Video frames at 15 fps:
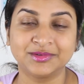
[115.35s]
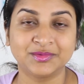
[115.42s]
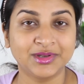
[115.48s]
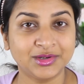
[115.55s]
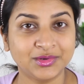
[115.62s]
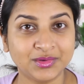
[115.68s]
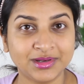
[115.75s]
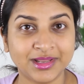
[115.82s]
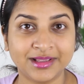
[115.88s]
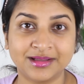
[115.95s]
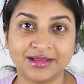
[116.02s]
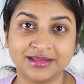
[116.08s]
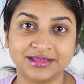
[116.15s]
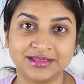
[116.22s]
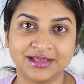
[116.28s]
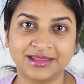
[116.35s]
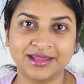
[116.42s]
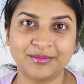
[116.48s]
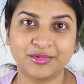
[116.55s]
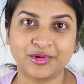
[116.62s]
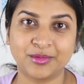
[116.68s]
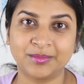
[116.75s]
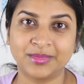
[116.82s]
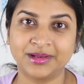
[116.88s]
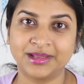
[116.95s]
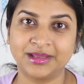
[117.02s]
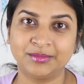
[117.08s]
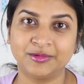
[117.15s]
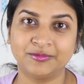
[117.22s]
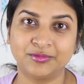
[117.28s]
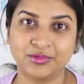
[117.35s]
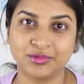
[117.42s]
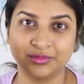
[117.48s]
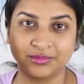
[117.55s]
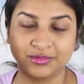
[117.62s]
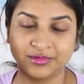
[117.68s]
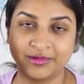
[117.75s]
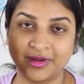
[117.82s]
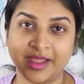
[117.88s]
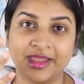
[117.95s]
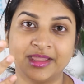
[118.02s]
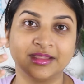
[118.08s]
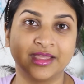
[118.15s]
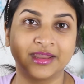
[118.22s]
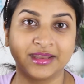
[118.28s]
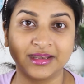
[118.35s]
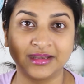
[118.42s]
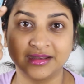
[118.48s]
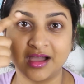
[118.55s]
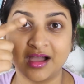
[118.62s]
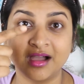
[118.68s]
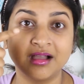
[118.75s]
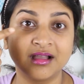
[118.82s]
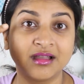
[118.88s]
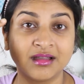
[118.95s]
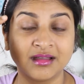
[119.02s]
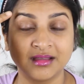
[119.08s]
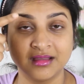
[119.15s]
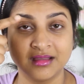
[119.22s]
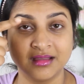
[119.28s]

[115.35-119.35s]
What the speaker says: you need to like conceal them properly before trying any dark